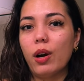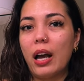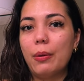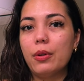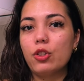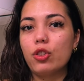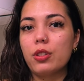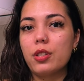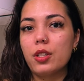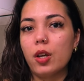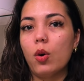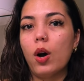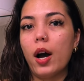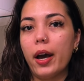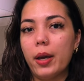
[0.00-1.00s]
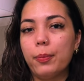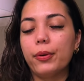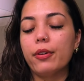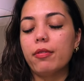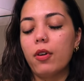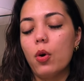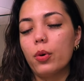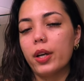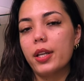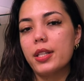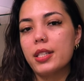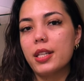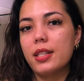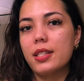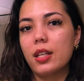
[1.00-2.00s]
I was just so hyper
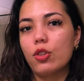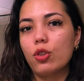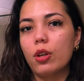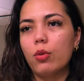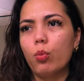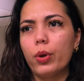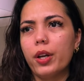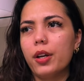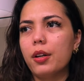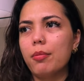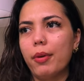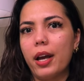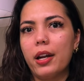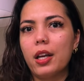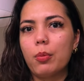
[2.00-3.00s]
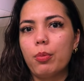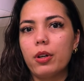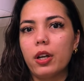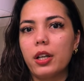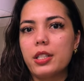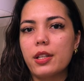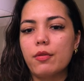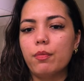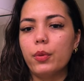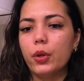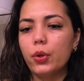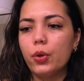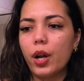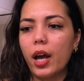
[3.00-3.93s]
focused in such a weird, manic, productive mood.